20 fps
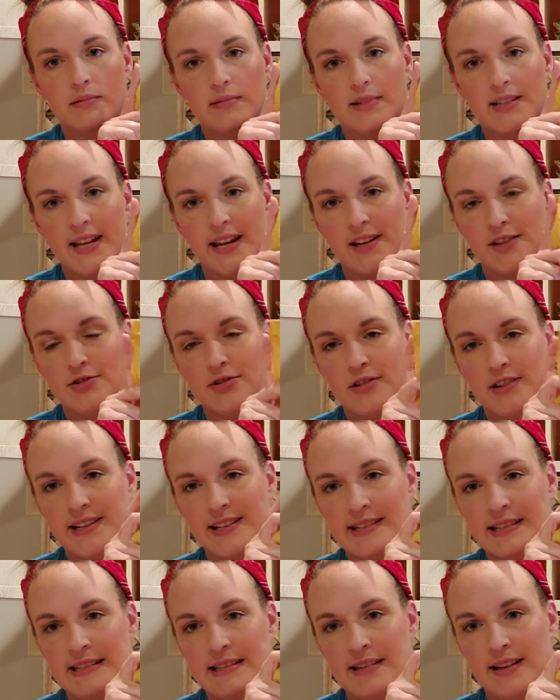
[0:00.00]

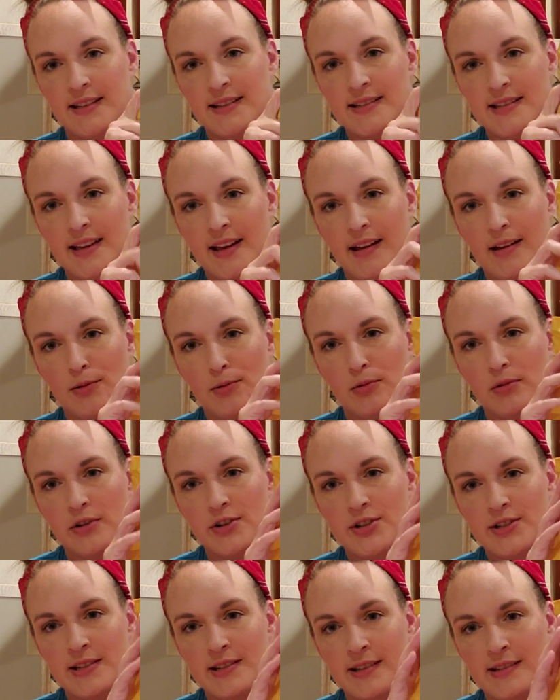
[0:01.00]
Tangerine Sunset,
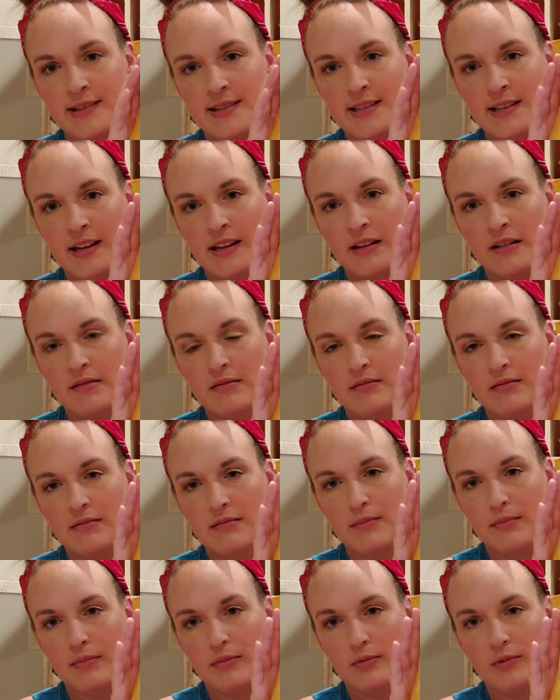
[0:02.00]
Orange Sunset,
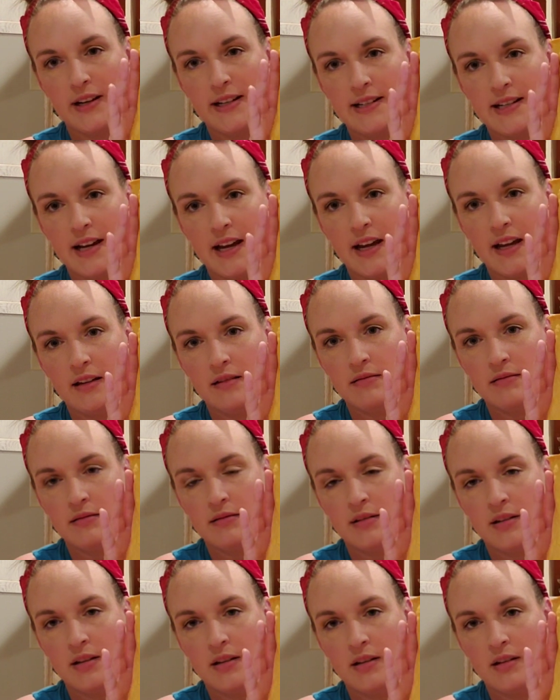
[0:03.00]
Rit dye
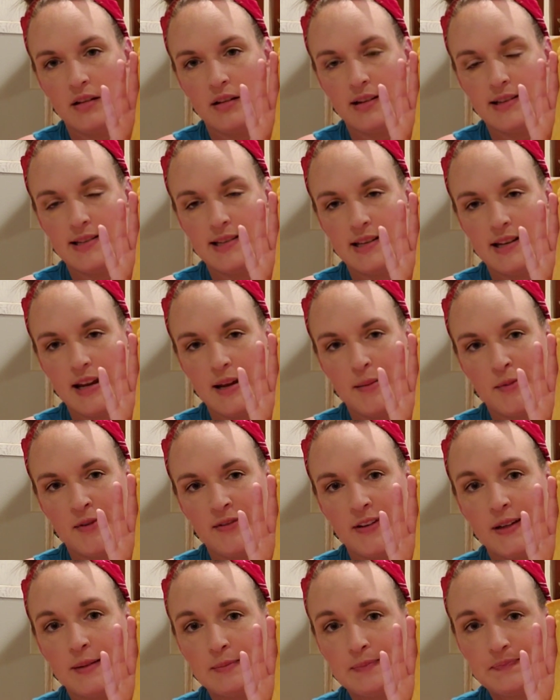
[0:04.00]
is the name of
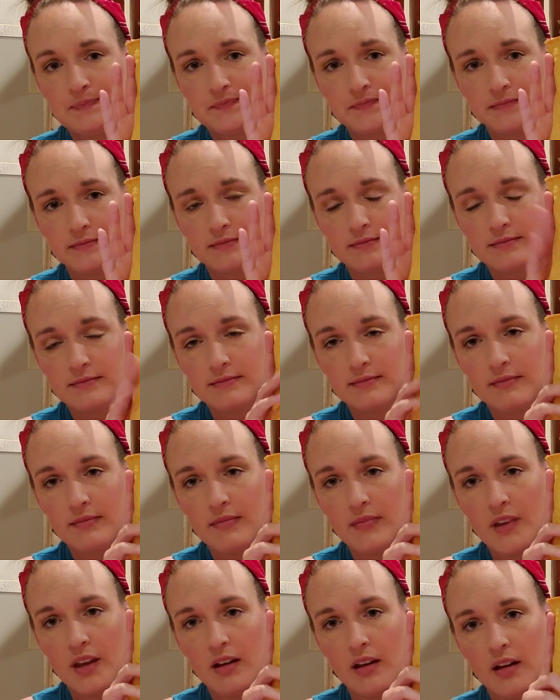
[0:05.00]
it.
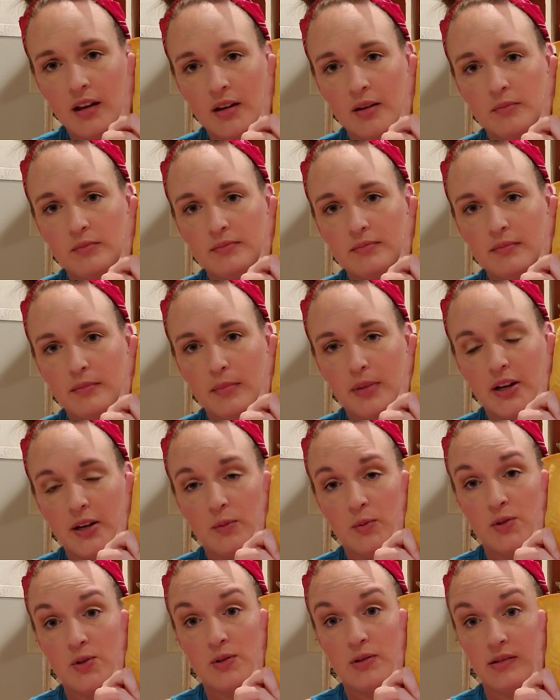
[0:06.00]
But it
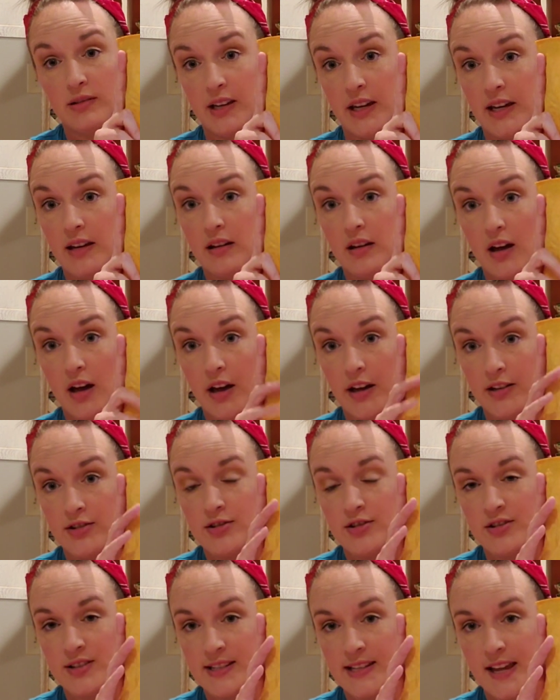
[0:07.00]
was like
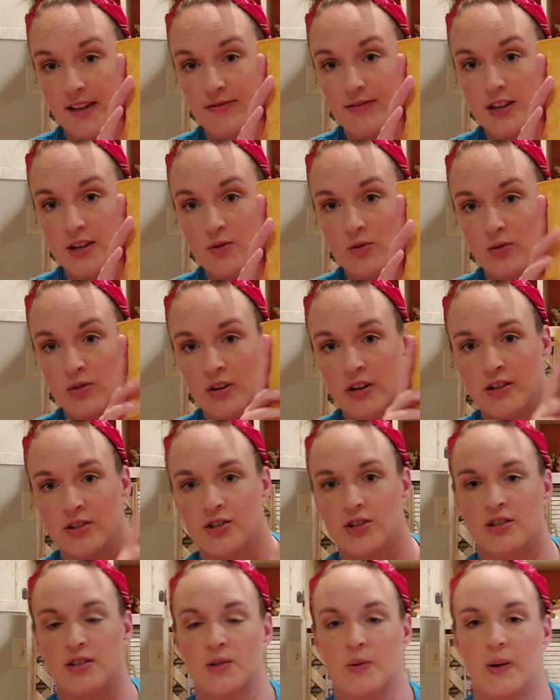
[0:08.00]
Hunter Safety
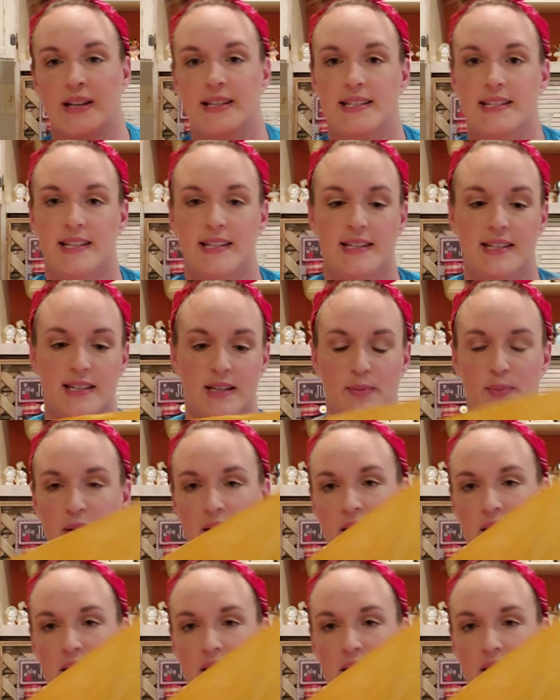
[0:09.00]
Orange, so I did dip